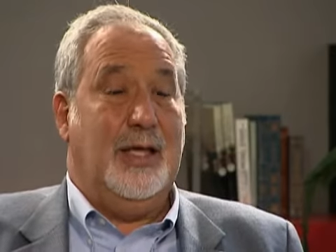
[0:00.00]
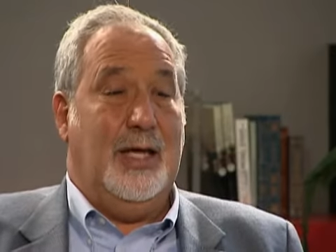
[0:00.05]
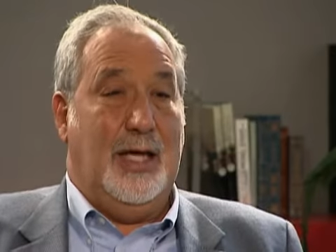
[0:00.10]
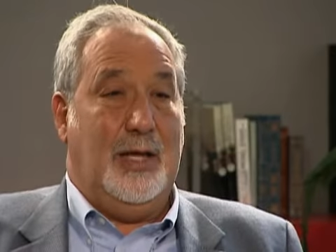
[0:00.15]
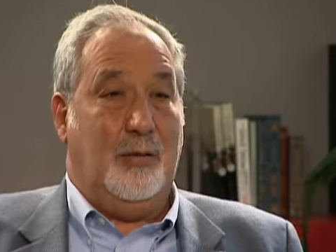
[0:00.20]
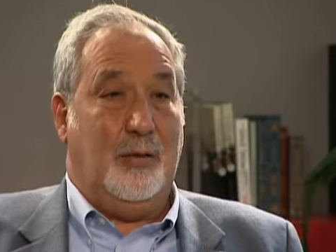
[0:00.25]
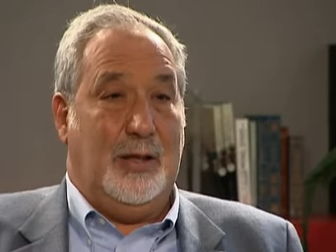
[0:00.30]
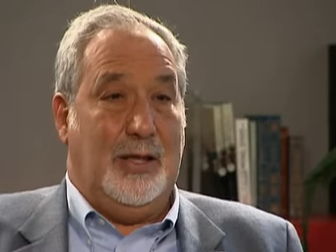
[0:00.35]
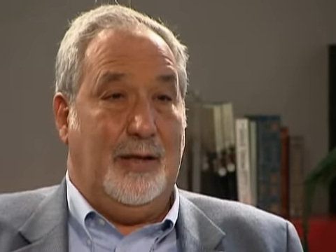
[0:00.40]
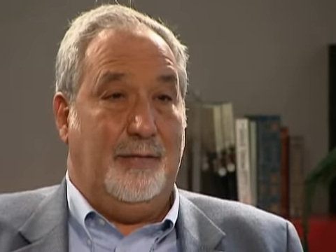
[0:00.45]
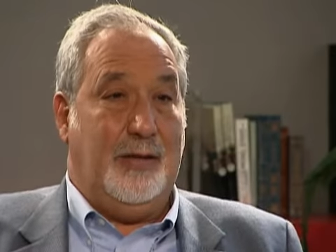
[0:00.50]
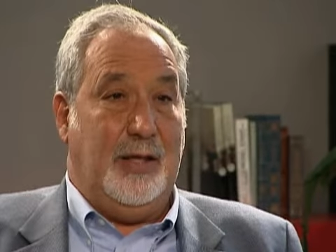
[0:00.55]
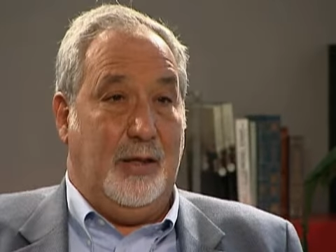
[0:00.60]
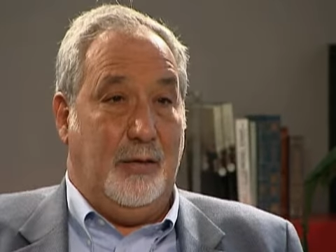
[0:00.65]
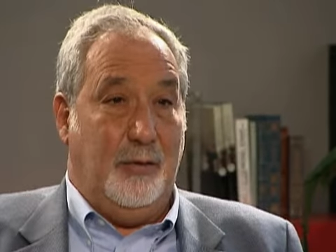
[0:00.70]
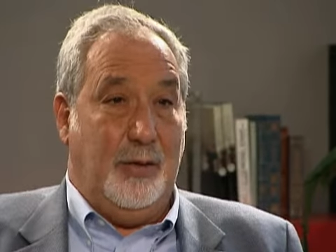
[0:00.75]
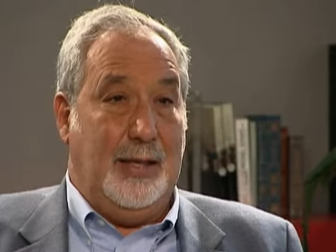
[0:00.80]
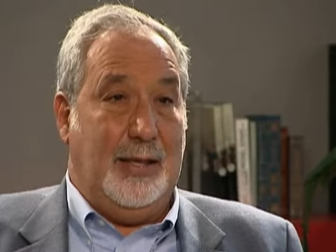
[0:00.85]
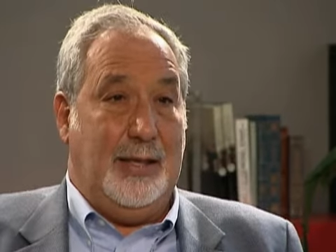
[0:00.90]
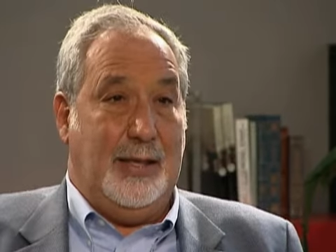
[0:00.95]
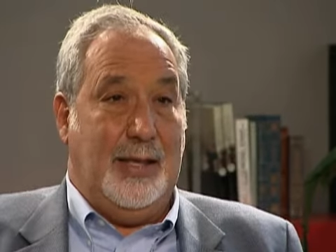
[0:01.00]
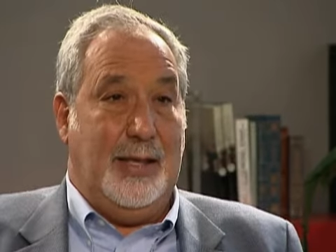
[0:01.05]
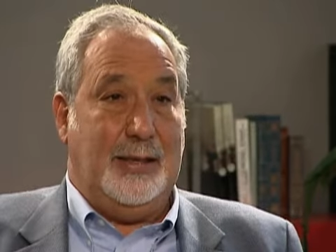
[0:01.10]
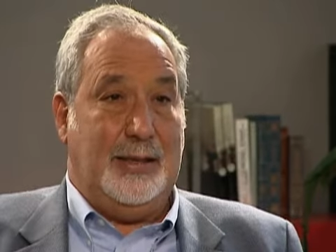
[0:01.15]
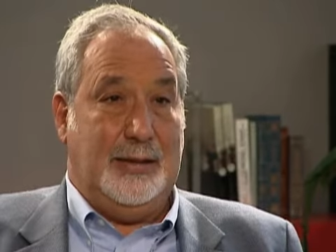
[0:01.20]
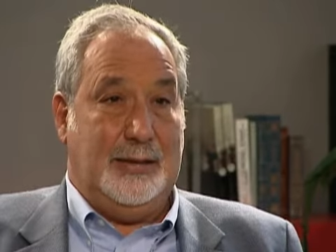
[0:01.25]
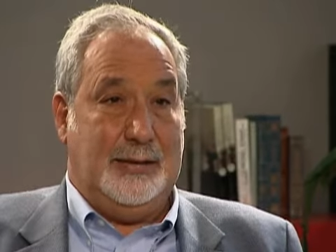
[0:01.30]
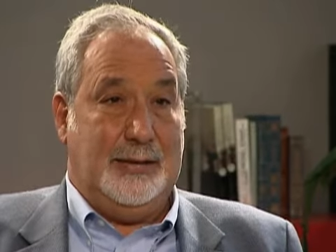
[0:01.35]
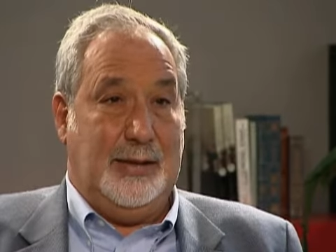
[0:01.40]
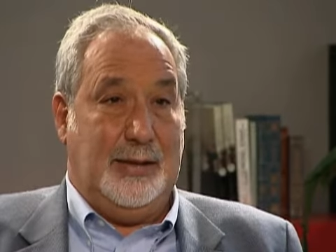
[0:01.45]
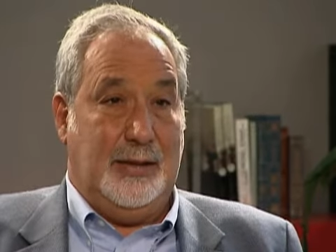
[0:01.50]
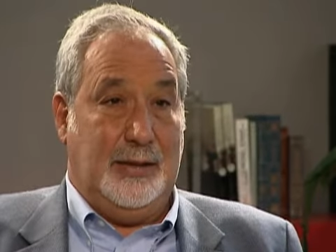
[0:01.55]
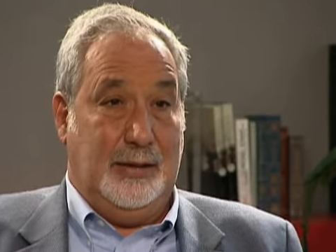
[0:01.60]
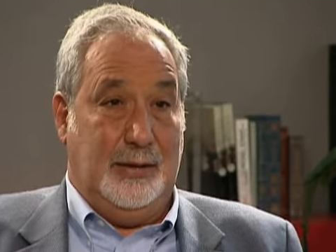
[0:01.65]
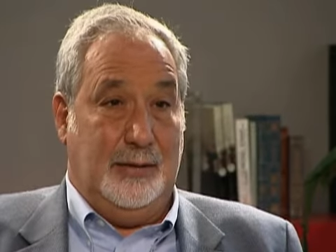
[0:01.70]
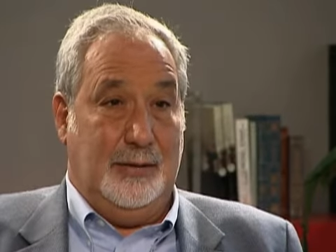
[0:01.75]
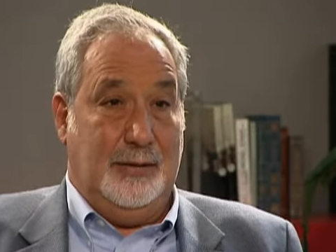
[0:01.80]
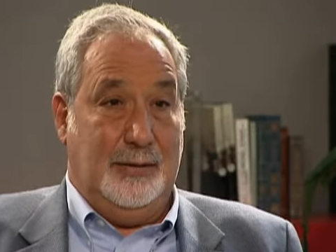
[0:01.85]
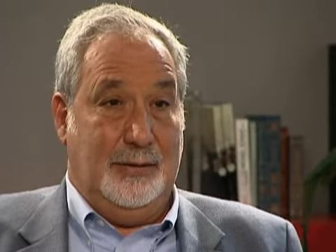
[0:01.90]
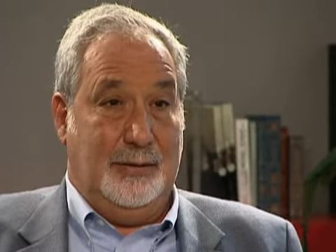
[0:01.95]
and we'll have that right at the salon.